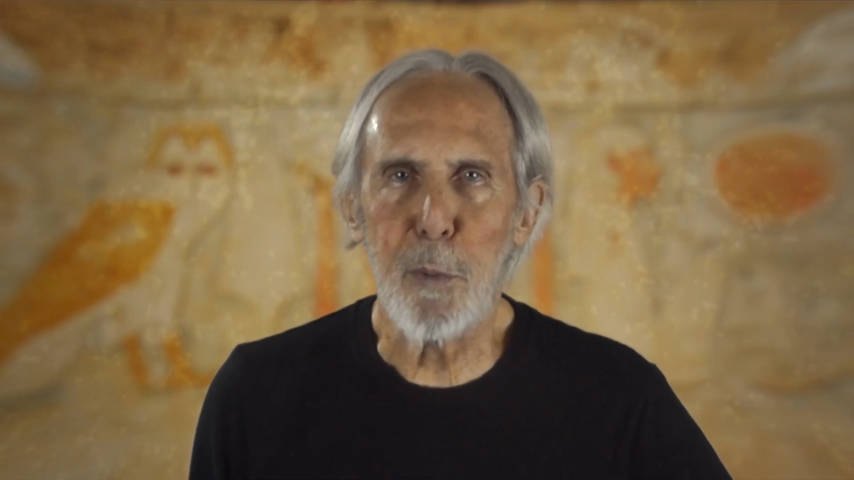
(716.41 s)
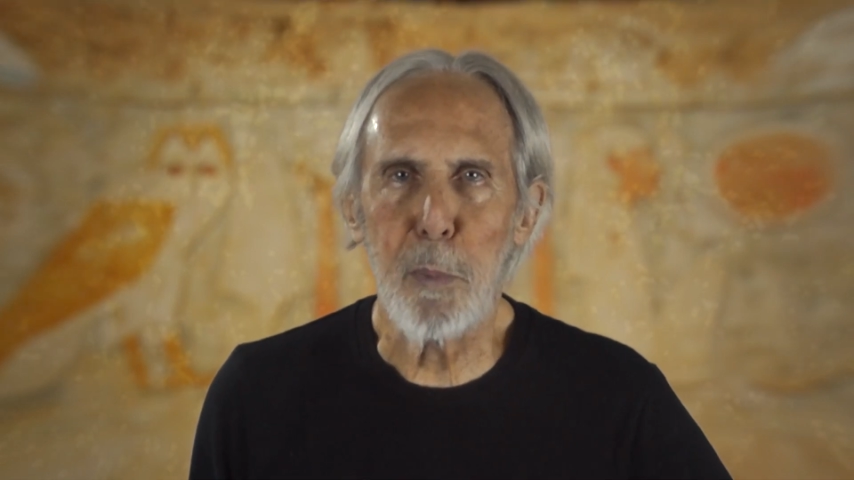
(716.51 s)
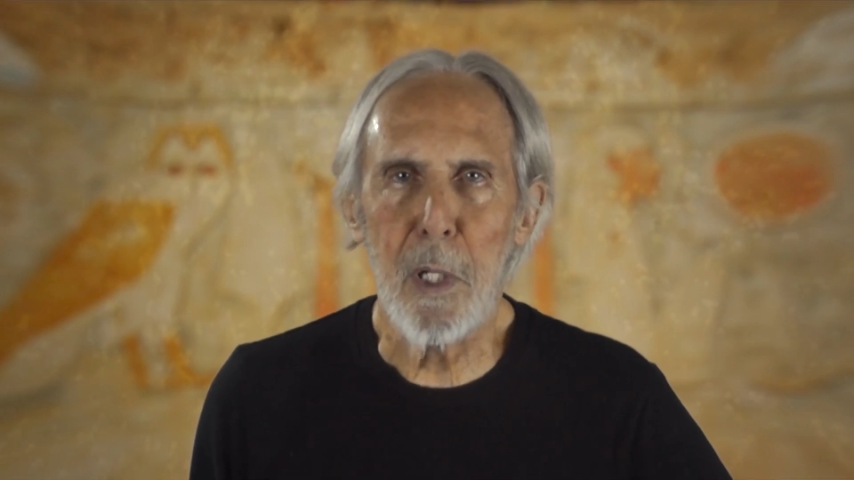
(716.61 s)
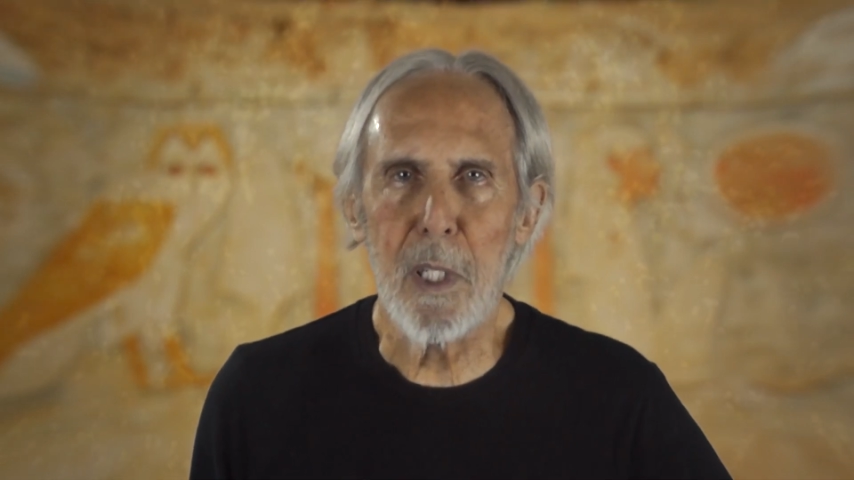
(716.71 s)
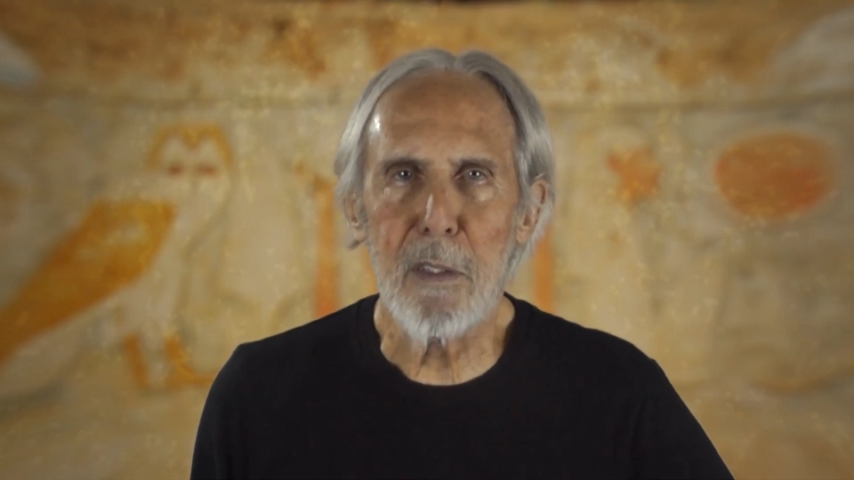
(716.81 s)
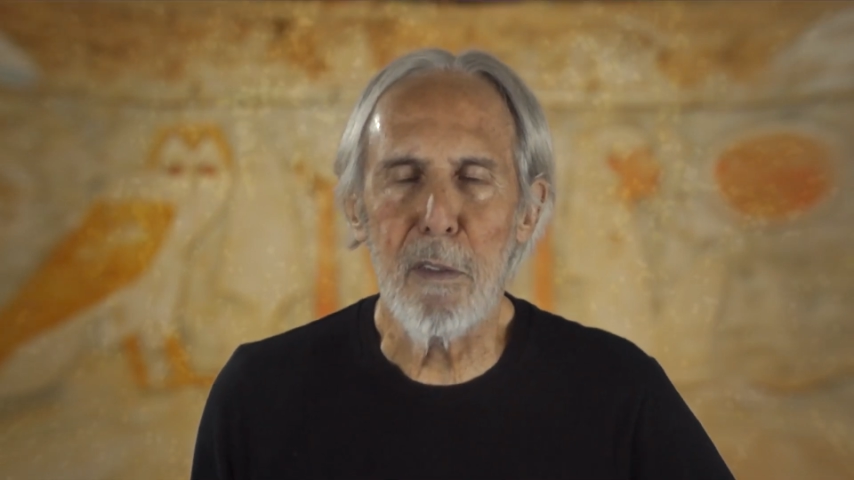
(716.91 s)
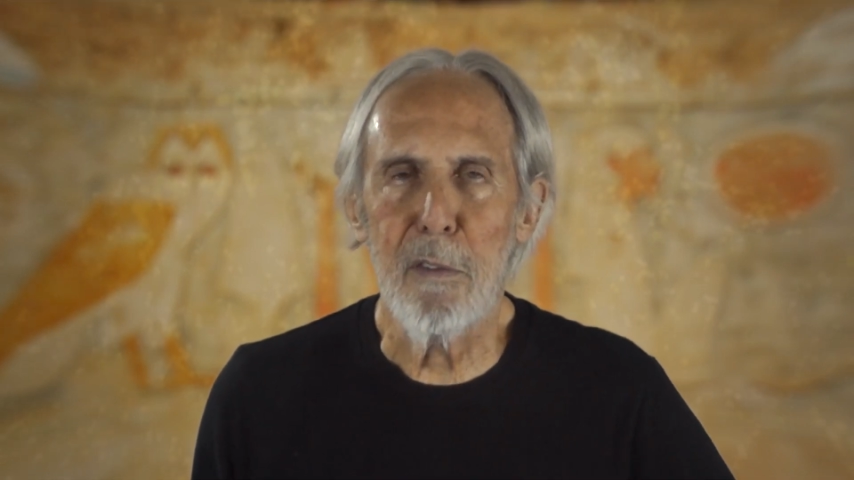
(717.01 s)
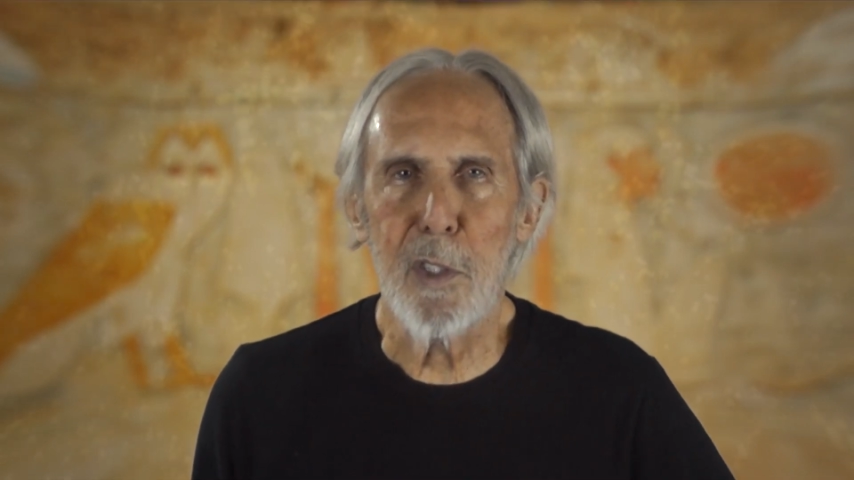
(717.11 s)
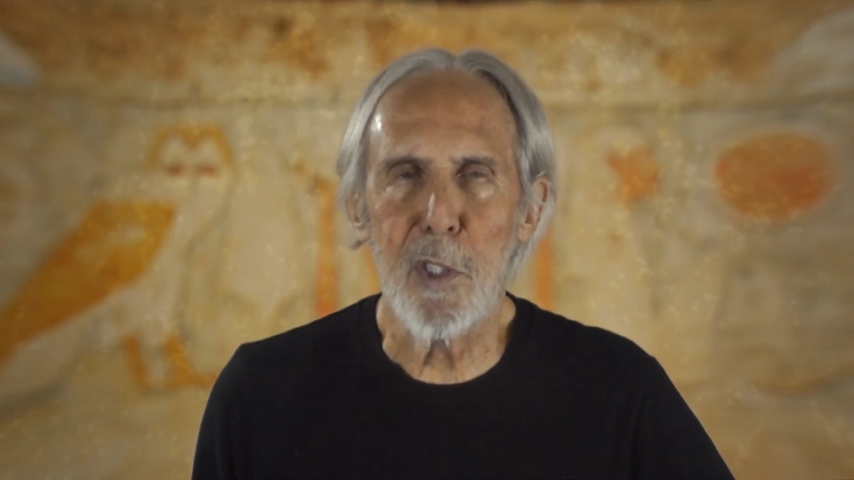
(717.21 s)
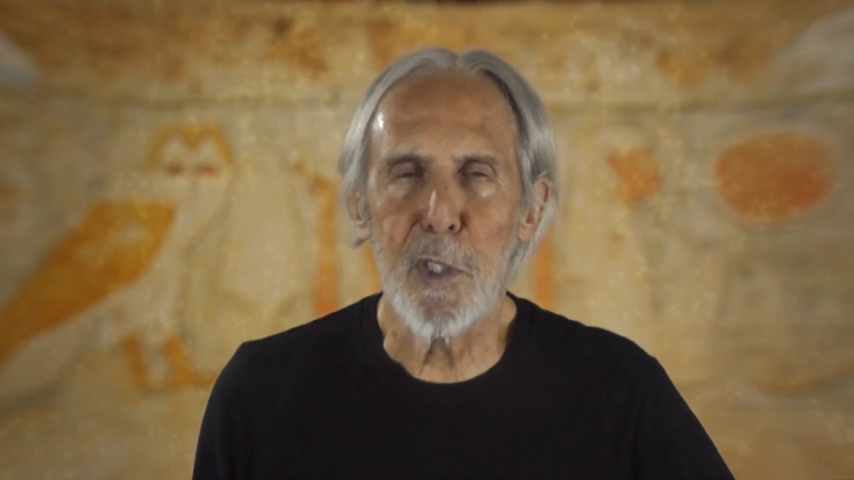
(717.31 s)
product of
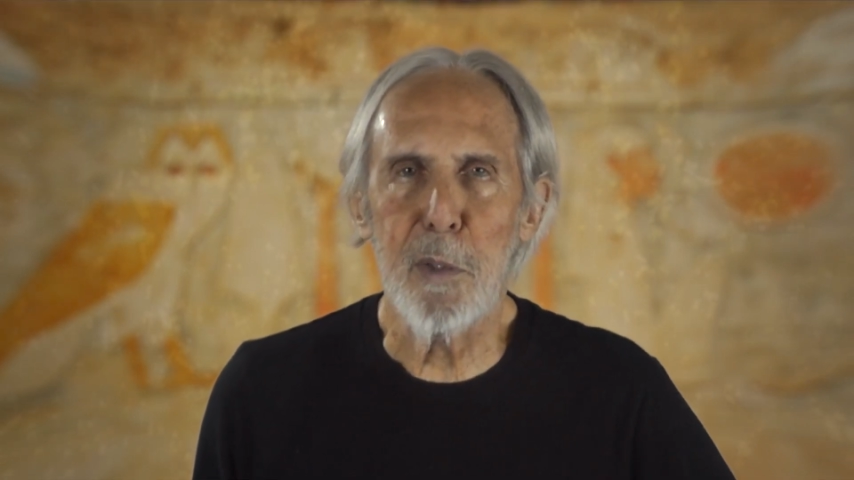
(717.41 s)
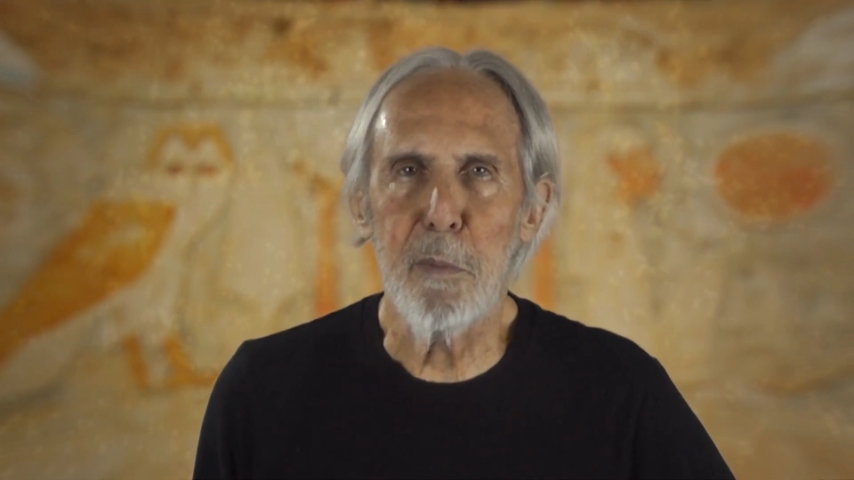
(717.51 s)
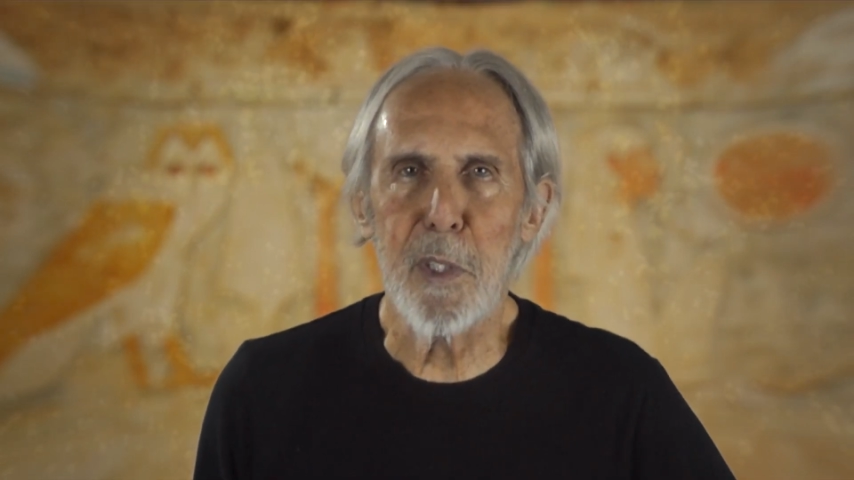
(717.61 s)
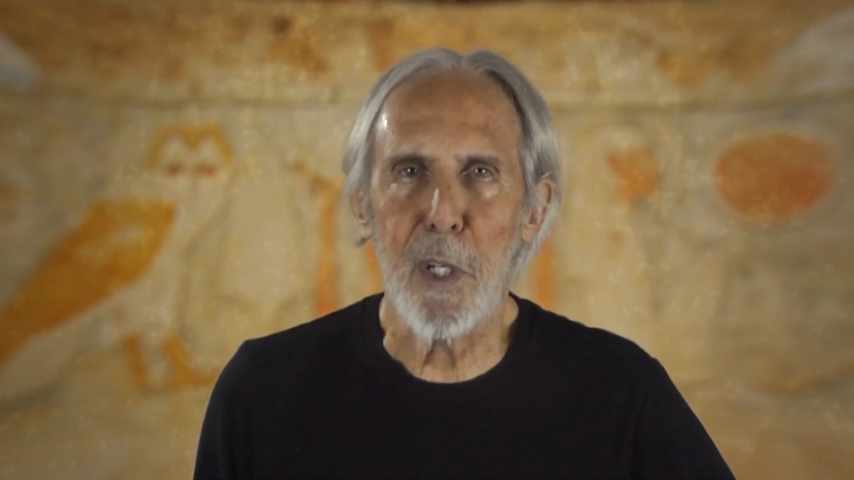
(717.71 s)
the systems that